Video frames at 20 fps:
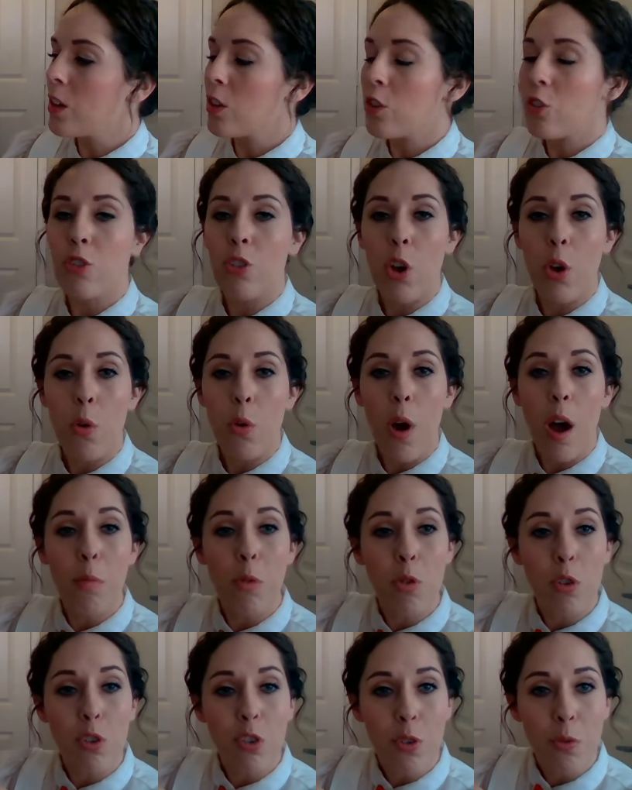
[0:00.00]
So
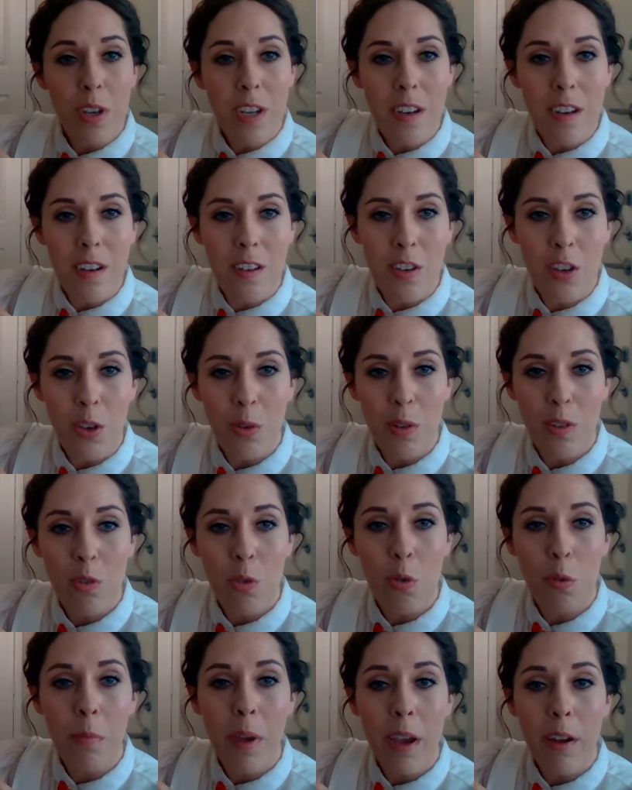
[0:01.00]
I'm going to read it to you. It's
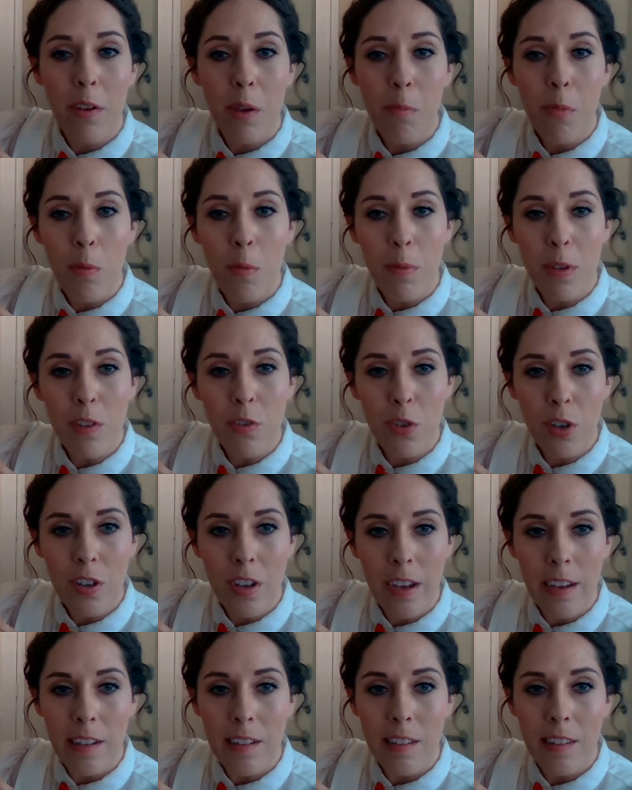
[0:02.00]
called Mary Poppins
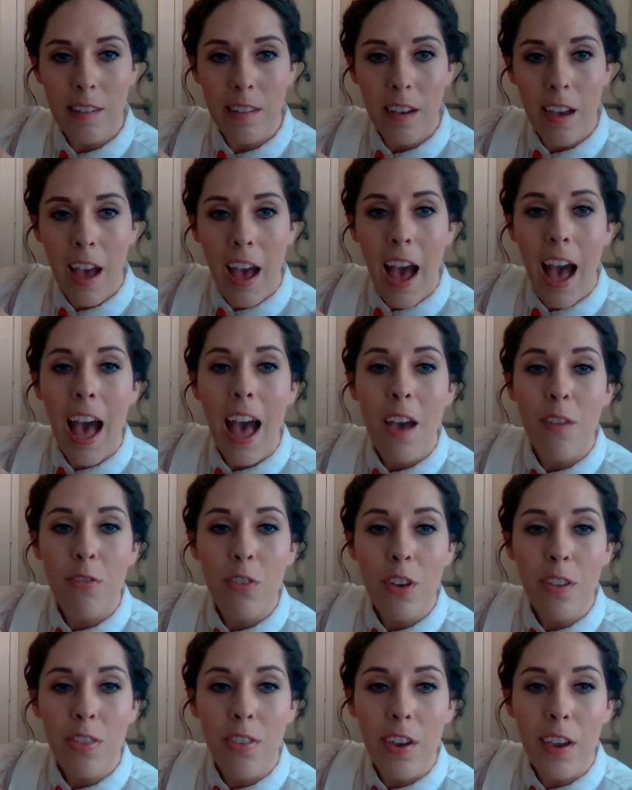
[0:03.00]
Returns.
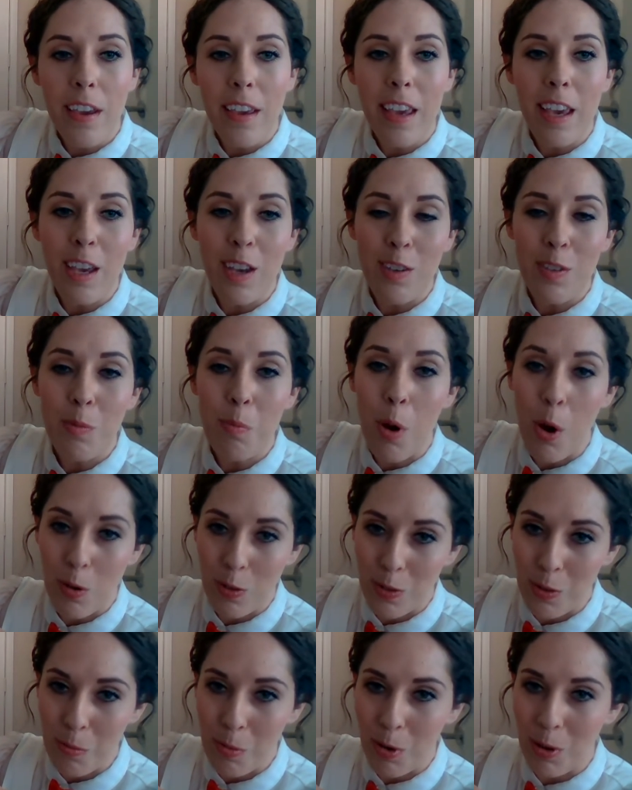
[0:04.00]
Everything is
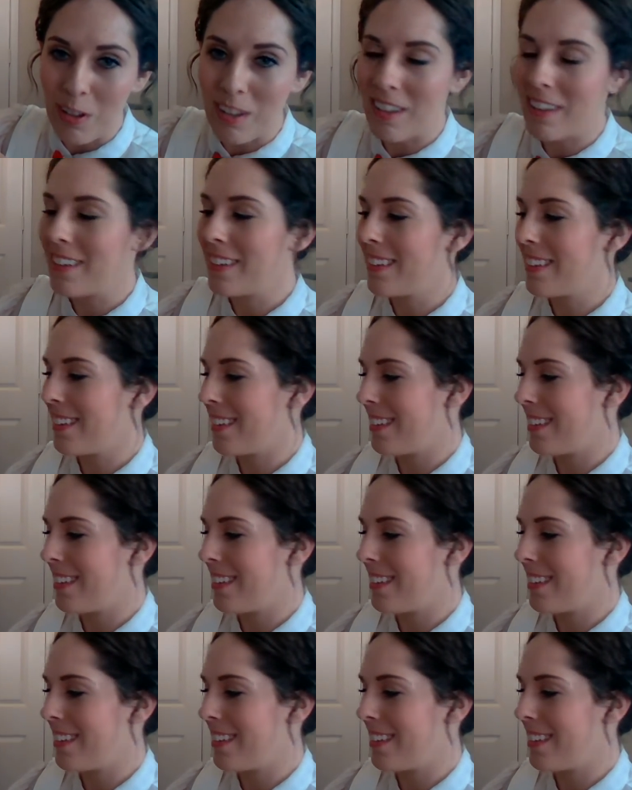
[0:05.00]
possible.